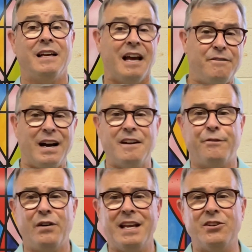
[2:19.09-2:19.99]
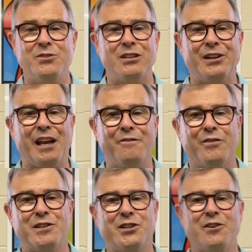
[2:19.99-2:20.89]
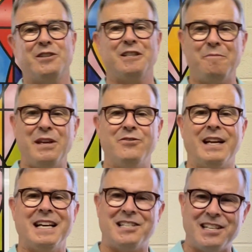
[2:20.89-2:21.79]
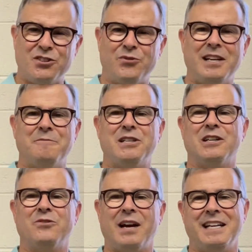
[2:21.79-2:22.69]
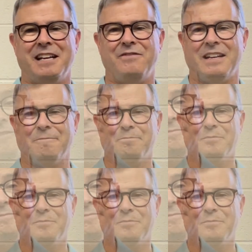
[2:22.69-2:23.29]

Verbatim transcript: Invite a friend who's looking for a church to be your guest and treat him to a great evening.